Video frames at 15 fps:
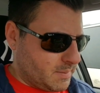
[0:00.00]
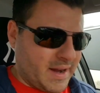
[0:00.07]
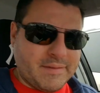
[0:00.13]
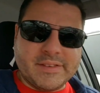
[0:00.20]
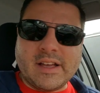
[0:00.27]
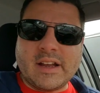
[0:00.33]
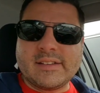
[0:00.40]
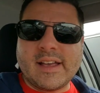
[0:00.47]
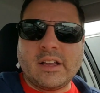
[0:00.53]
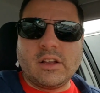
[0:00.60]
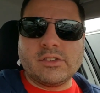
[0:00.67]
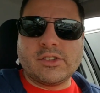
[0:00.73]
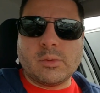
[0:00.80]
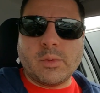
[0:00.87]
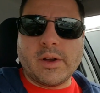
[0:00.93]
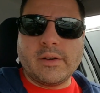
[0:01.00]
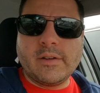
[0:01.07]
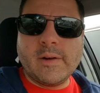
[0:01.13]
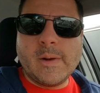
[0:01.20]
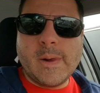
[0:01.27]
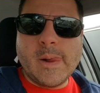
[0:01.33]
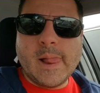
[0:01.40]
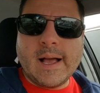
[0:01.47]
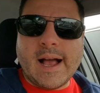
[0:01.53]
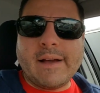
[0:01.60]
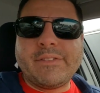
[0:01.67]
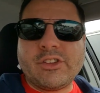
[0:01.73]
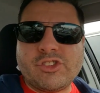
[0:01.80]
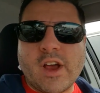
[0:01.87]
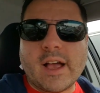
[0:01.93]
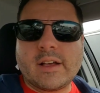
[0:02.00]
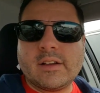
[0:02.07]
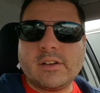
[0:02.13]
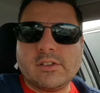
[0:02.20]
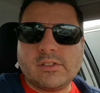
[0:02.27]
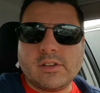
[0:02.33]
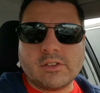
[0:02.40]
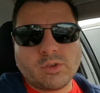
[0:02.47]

I might have a Donatello somewhere. I have to check because